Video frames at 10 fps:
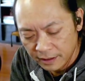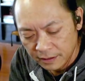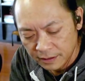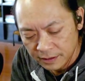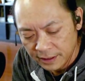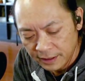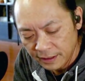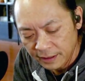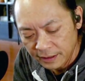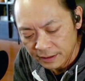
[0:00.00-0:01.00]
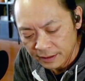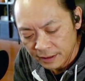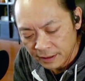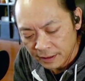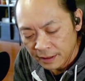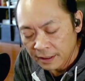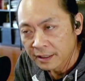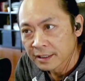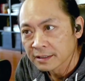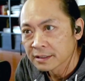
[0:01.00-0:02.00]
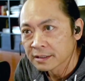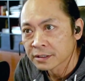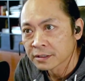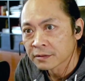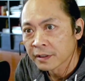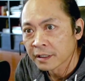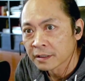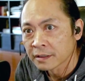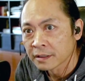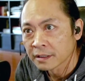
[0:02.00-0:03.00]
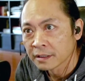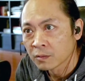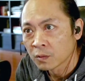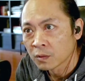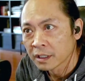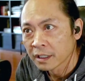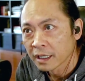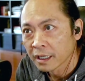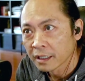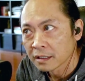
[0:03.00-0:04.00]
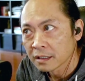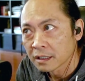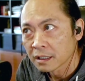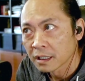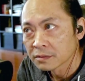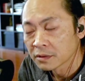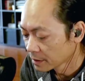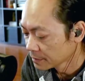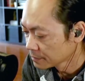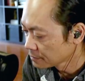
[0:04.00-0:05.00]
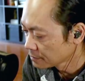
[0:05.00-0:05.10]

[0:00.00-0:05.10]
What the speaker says: learned today? Things can turn around in one day. Darling.